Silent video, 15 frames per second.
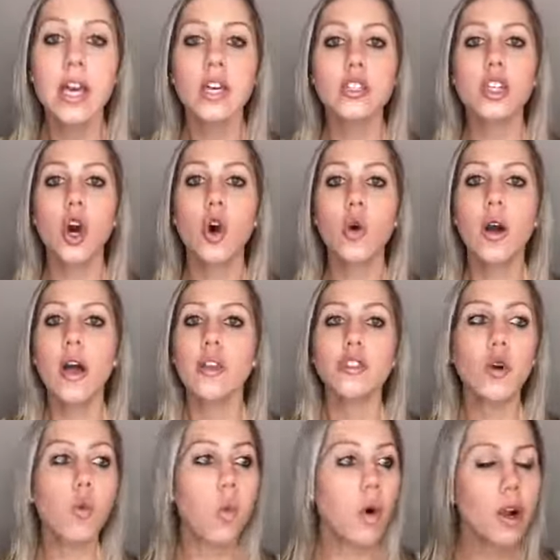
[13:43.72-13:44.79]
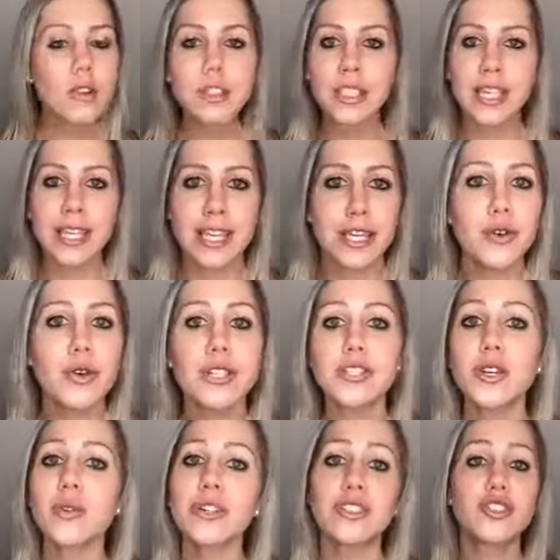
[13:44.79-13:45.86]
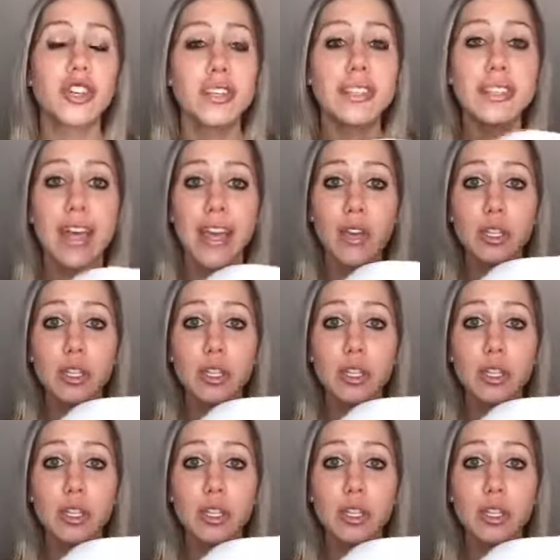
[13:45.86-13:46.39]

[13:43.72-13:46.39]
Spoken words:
So the worst thing that you can do is just like,